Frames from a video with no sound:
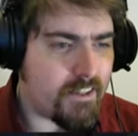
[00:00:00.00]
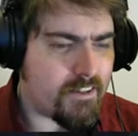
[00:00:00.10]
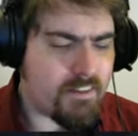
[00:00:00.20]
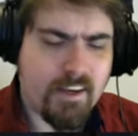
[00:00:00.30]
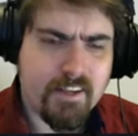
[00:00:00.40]

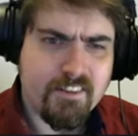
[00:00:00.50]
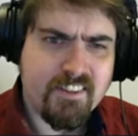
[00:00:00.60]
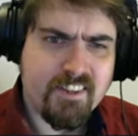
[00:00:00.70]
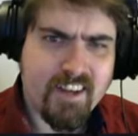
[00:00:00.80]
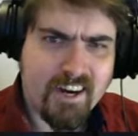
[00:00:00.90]
hey,
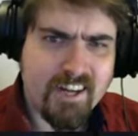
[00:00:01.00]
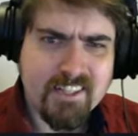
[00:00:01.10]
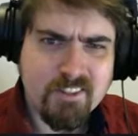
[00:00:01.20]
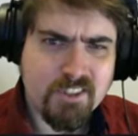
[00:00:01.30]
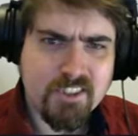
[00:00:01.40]
doesn't Guile
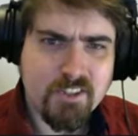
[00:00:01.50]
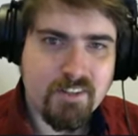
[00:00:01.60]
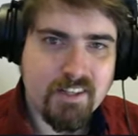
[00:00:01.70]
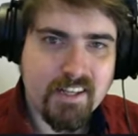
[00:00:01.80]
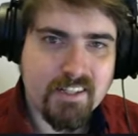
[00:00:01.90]
usually do
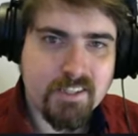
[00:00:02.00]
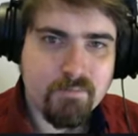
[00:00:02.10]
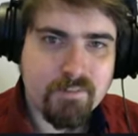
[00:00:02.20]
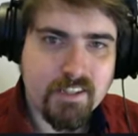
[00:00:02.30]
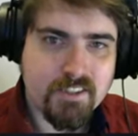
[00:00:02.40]
an election
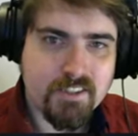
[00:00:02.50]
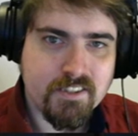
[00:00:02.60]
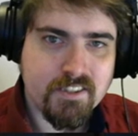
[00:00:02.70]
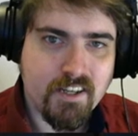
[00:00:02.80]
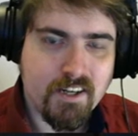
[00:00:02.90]

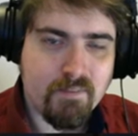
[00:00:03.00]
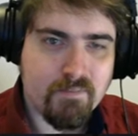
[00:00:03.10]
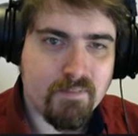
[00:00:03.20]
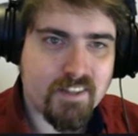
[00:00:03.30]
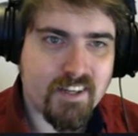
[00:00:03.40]
prediction
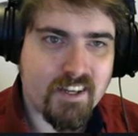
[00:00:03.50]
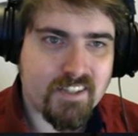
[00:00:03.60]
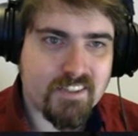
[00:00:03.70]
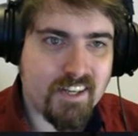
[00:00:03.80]
um, cast?